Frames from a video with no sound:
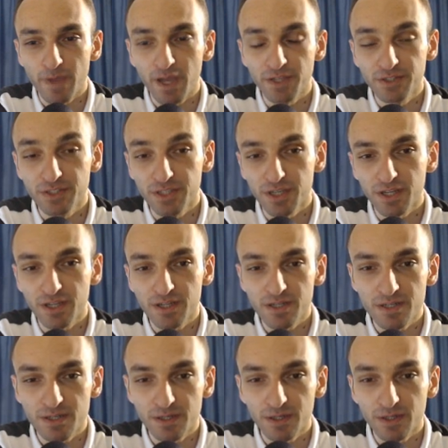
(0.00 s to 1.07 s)
idea
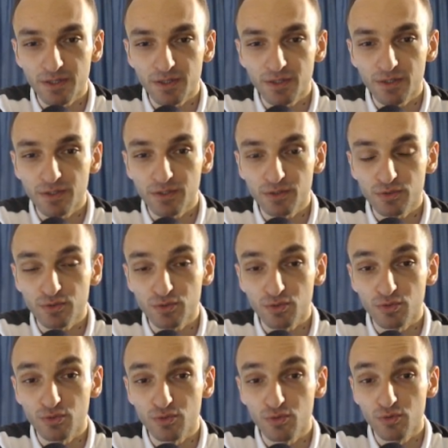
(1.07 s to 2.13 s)

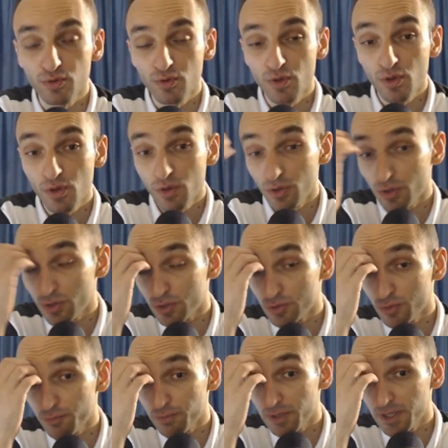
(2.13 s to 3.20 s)
to
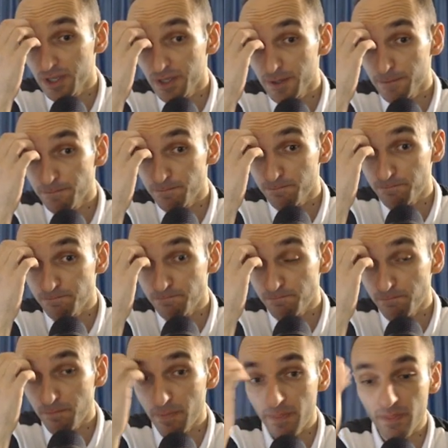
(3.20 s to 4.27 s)
play
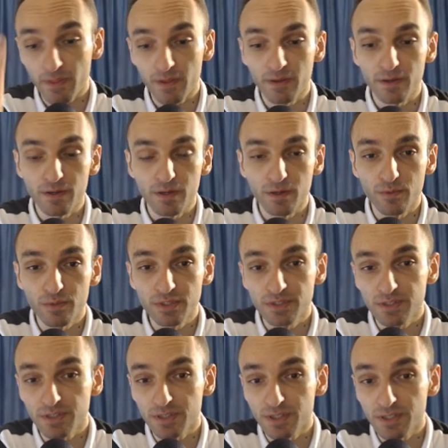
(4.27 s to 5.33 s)

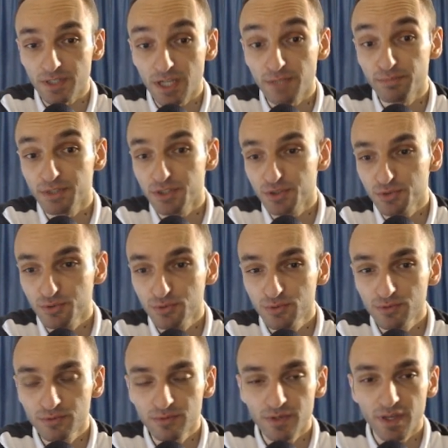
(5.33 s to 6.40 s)
with knight
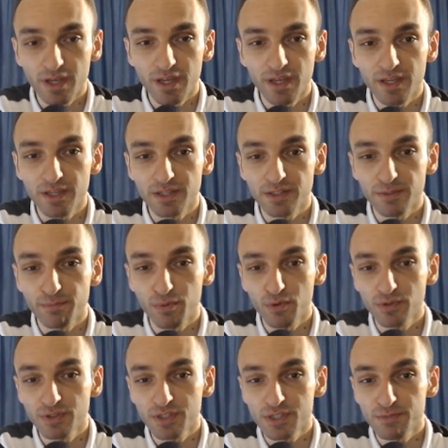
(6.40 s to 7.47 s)
bd2, and the
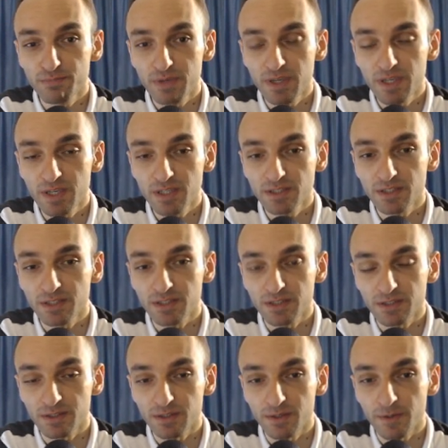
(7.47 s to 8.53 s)
point is being
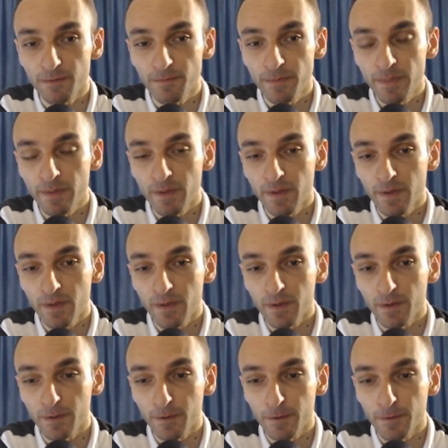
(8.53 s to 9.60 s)
that
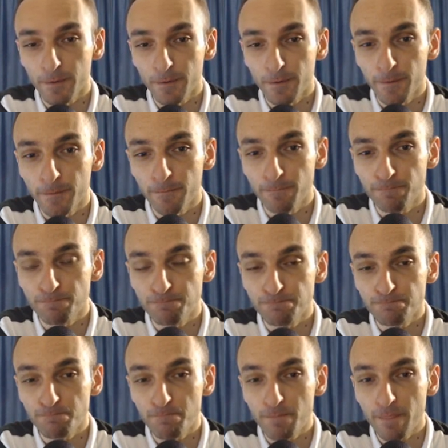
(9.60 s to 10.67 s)
uh,
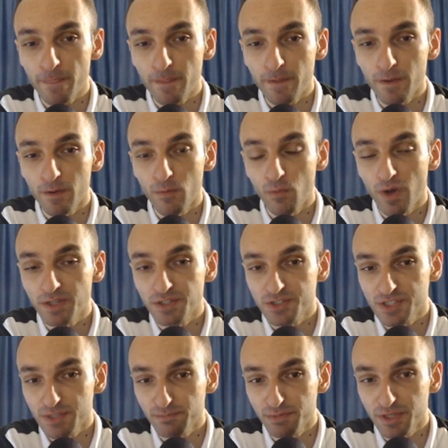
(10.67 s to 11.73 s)
white
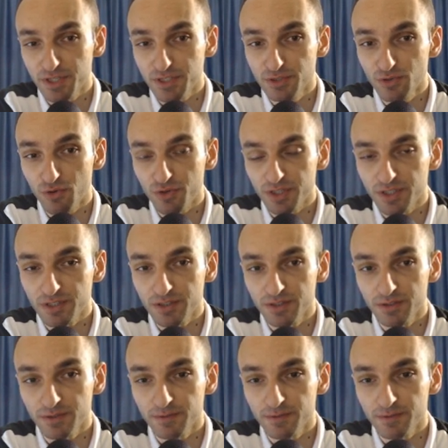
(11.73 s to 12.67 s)
is simply ignoring